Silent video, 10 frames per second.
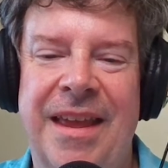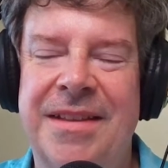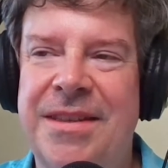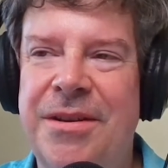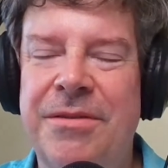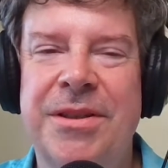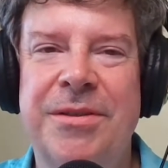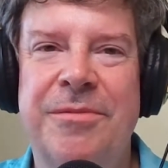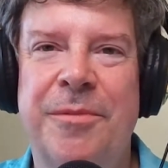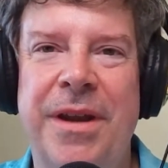It's so
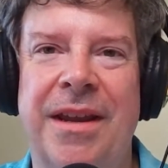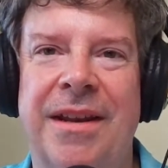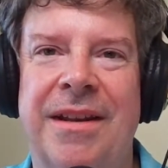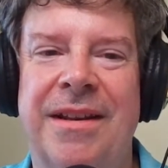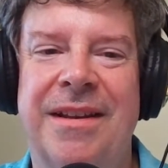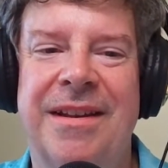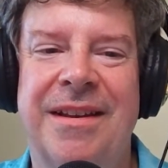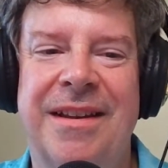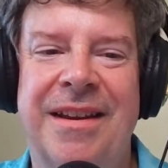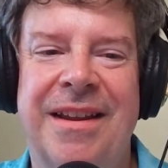sweet.
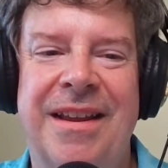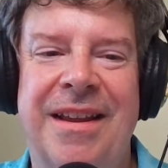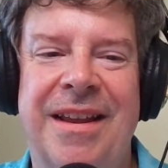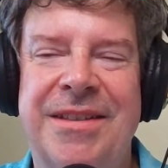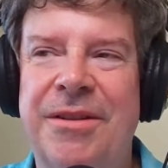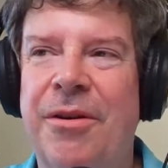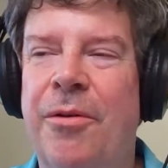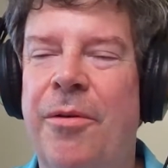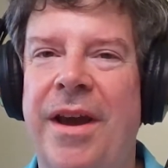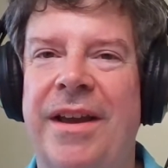It's so
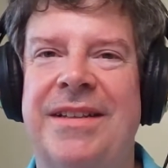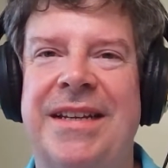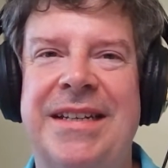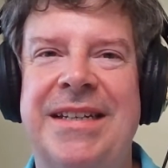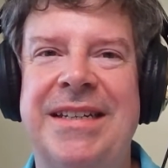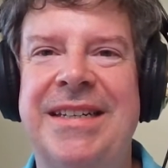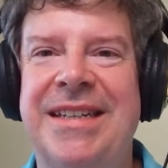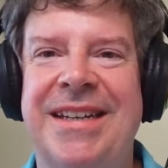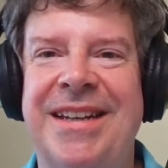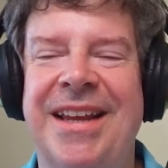quick.
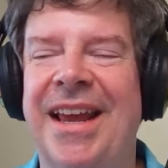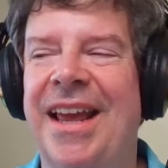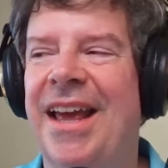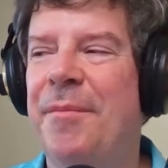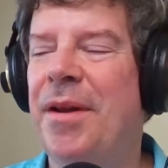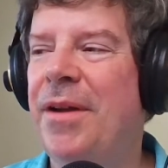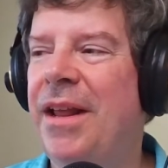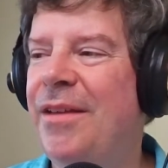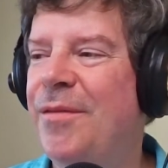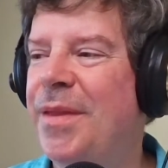D-D-D-D-D. I mean, what
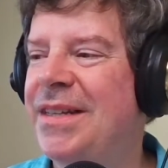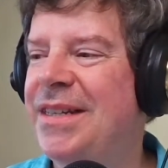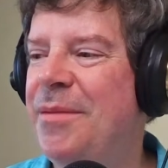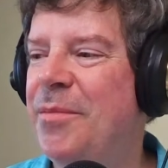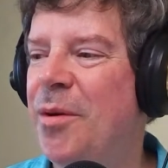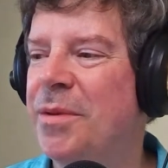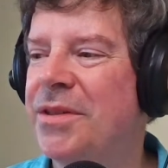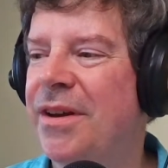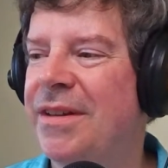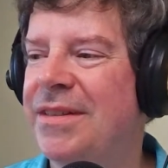I love about that T-Mobile
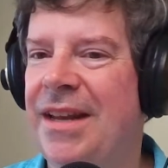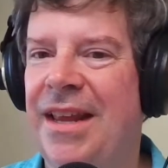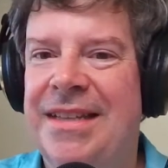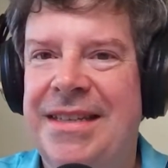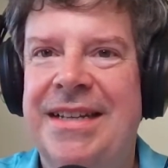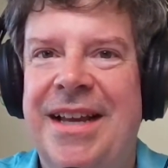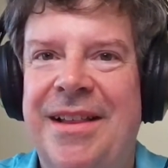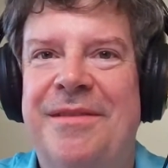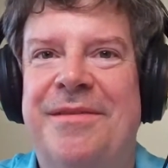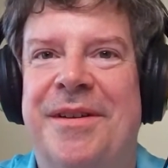song is that it's a
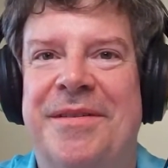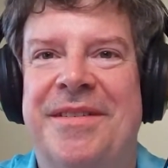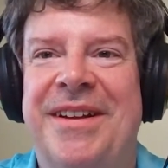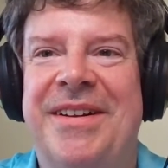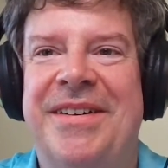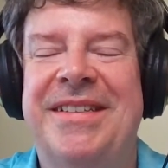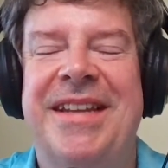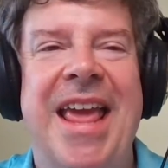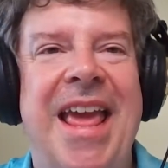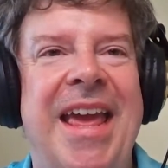telephone.
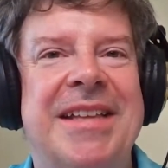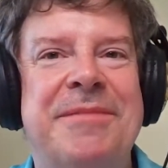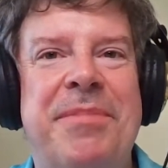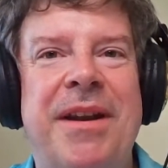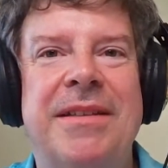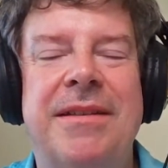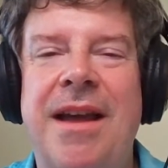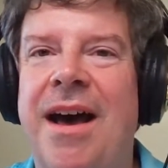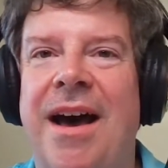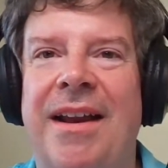But it's
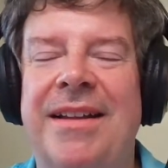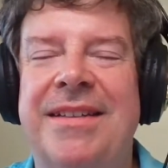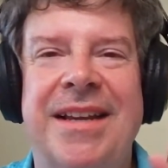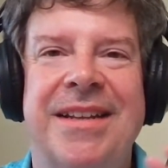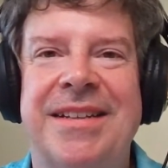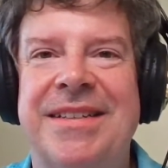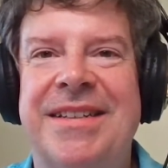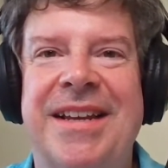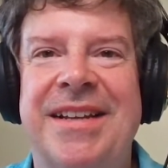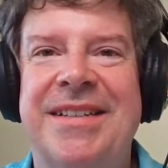not. It's
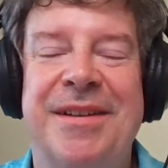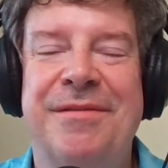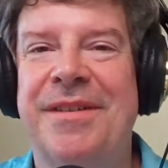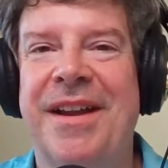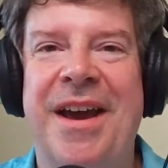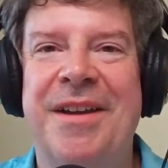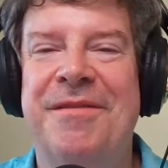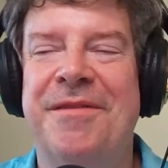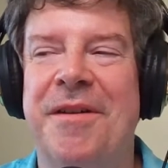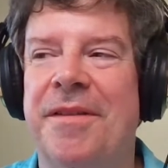like a different kind
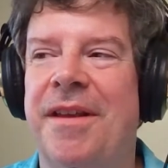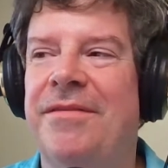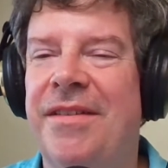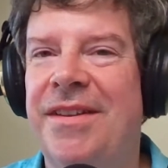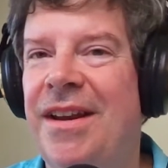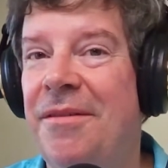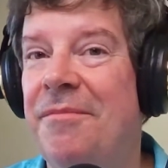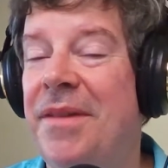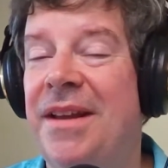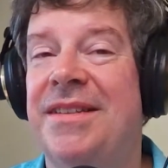of phone. They've done an
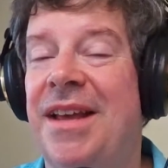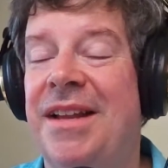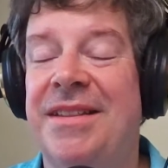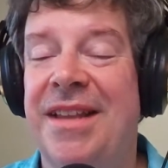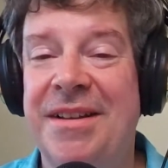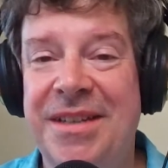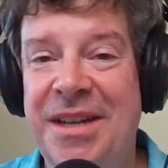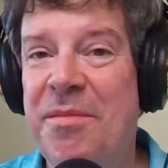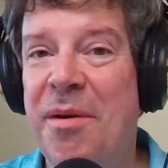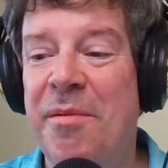amazing. That
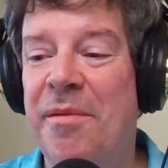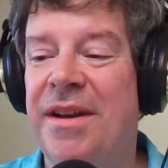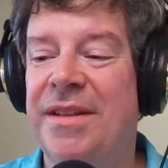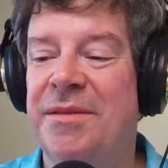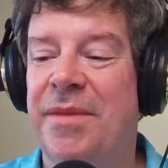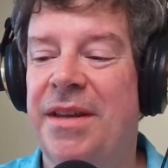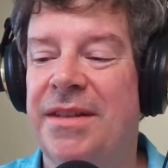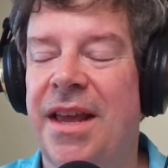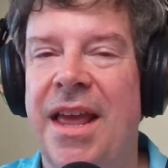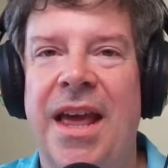T-Mobile one is
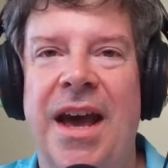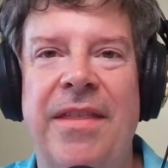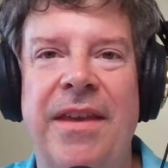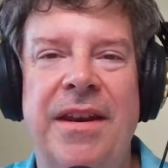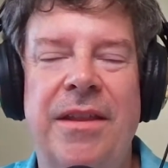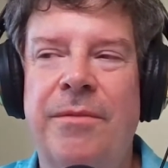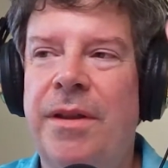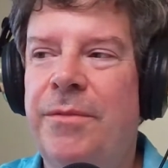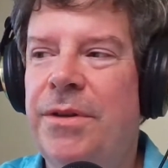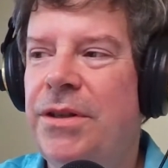amazing. I think another
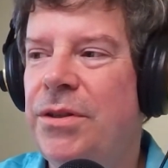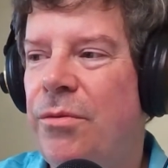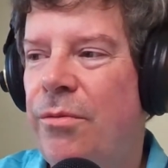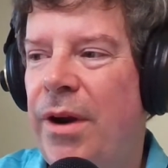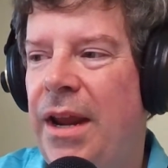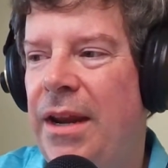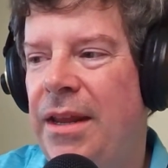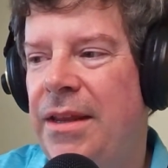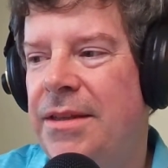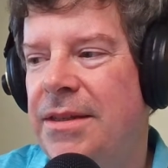one which is great
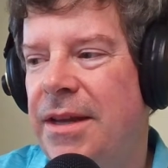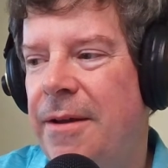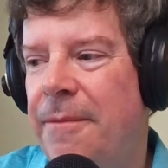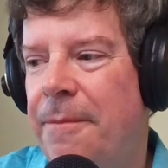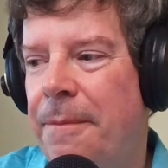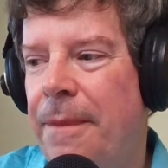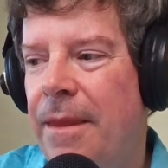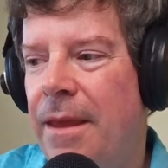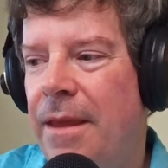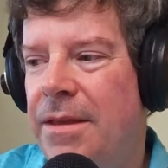is
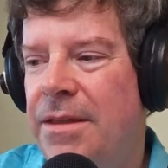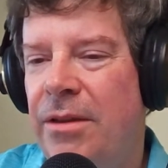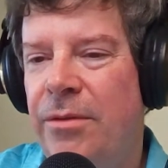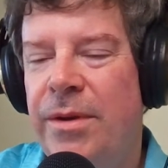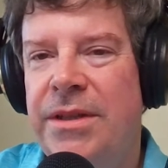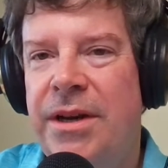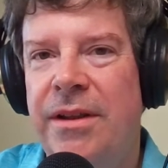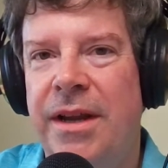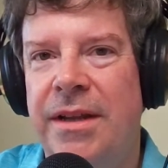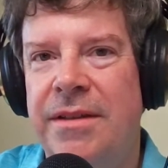Southwest
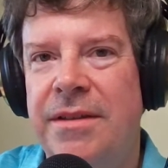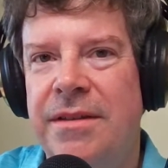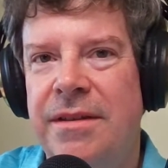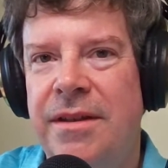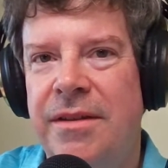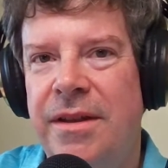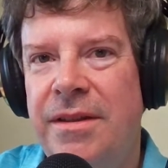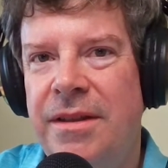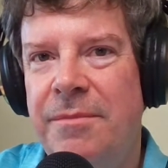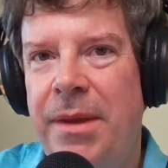Airlines.
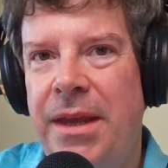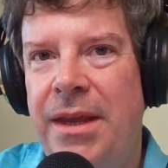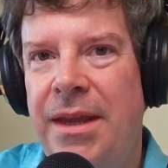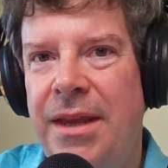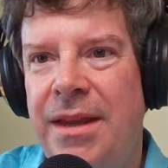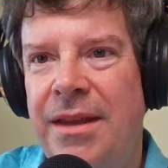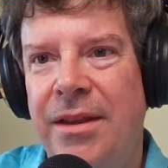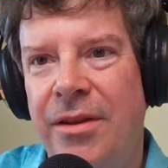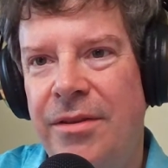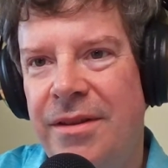The
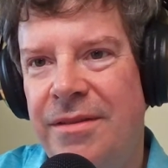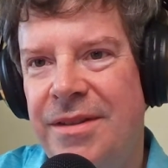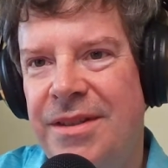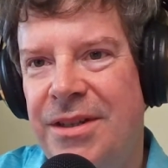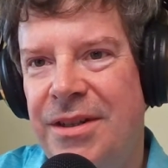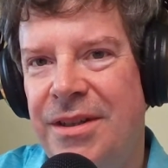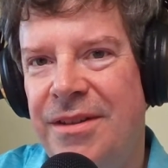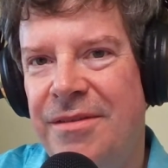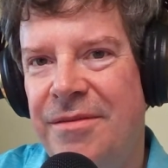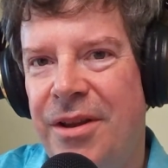bing. Essentially
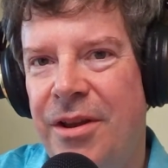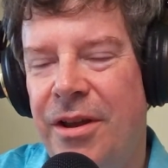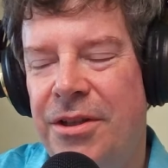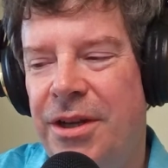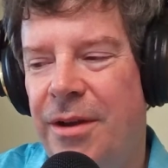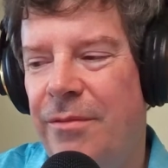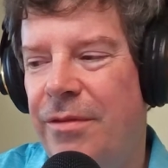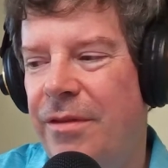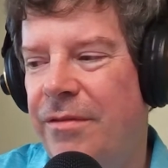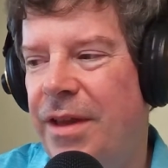the call chime
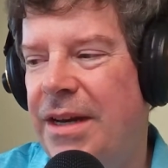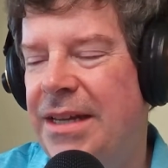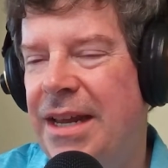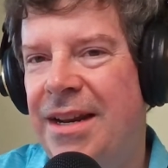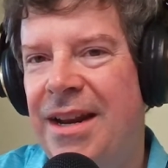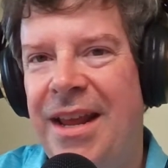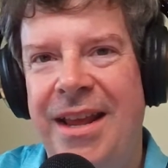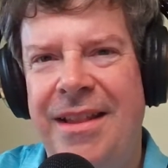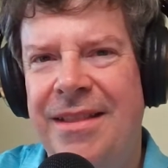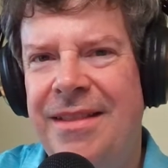for the flight attendant. I
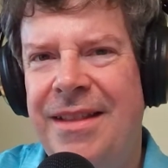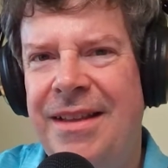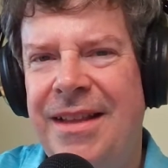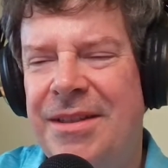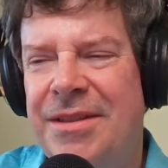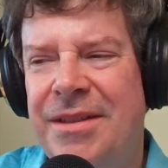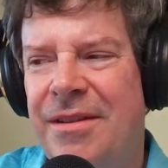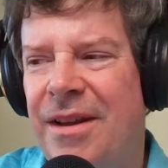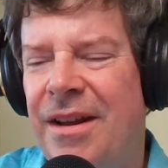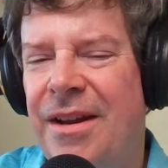think that's
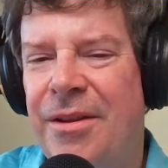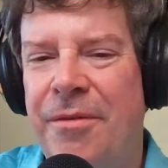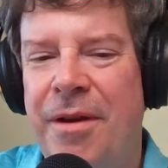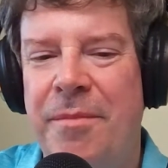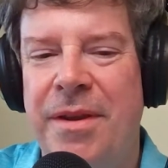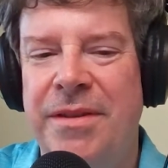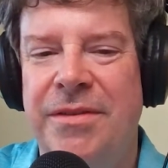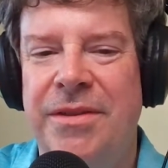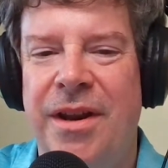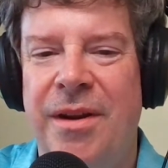like another great piece
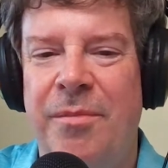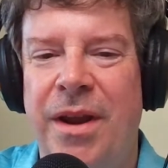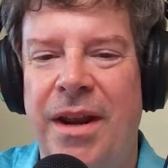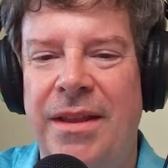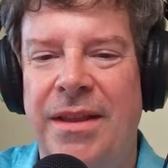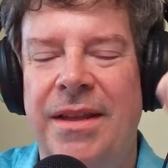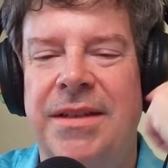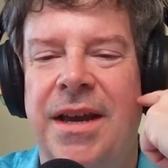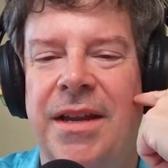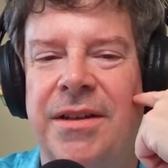of Sonic branding that they
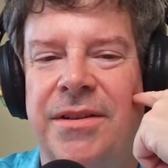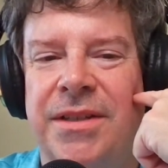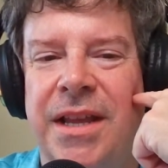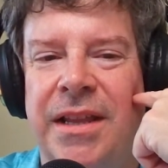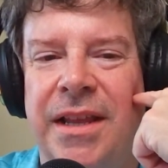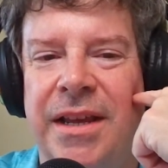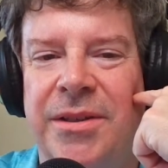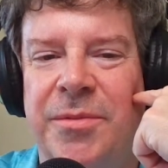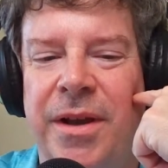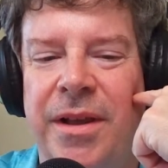tie into their selling line
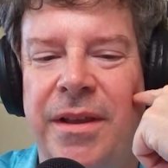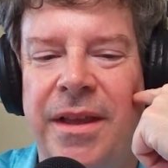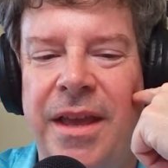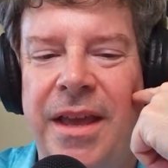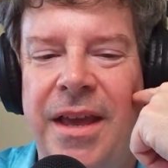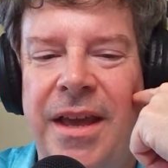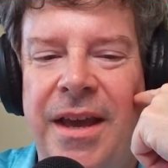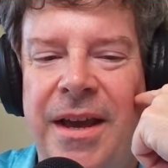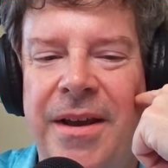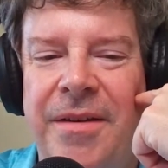as well.
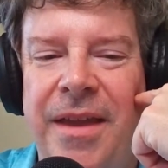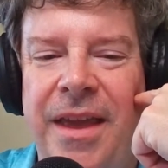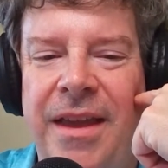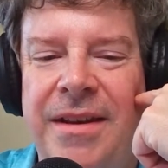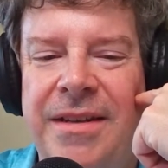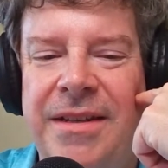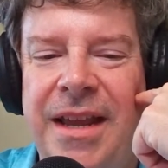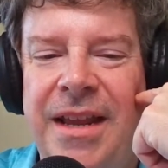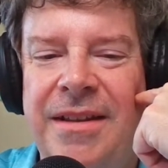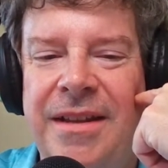And
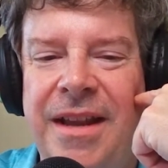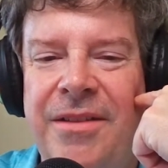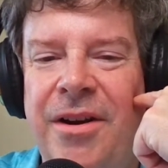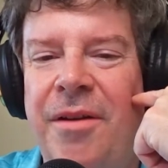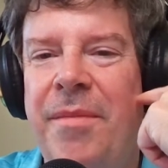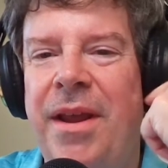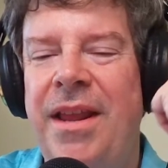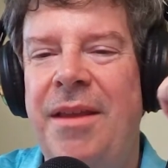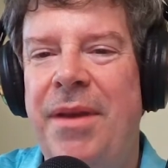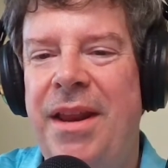there are
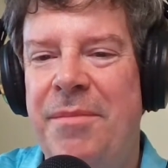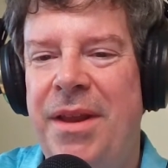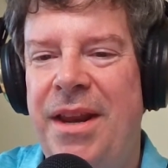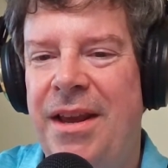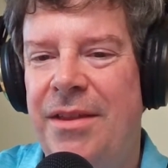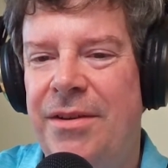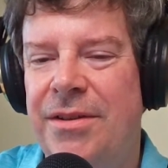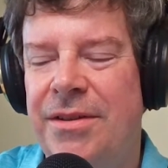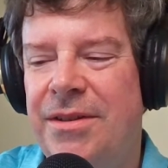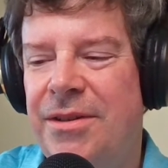many, many, many
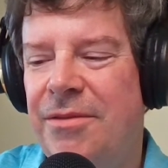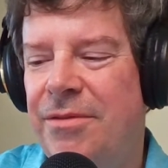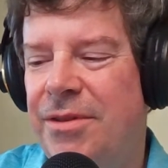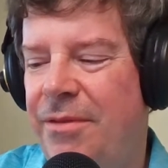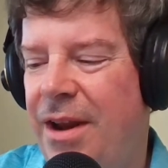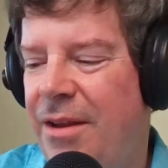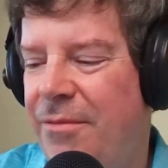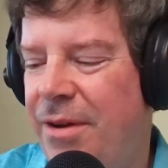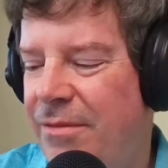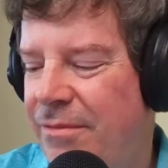others. And so Randy,
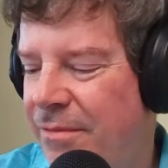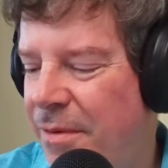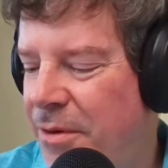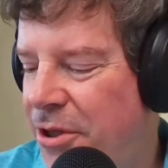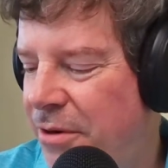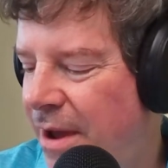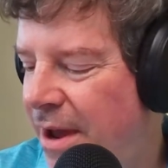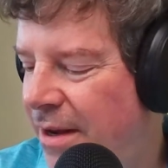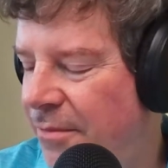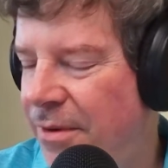what would you
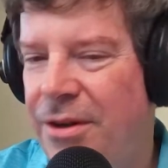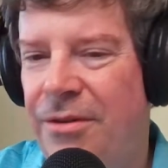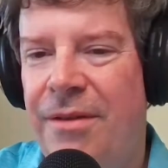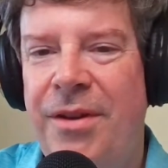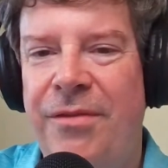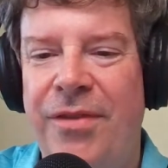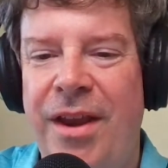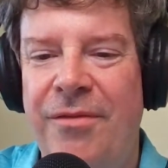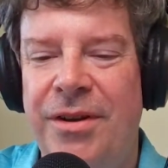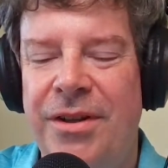add in? Do you have any
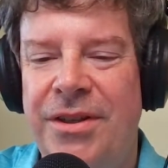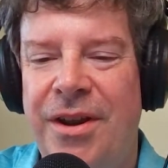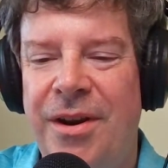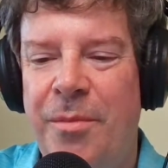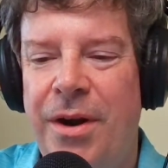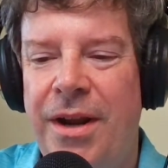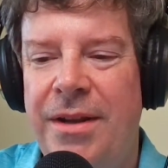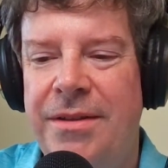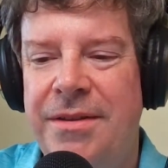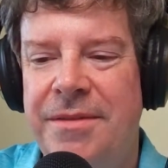favorite Sonic
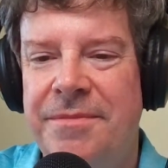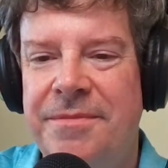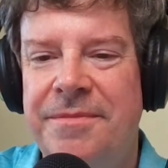brands?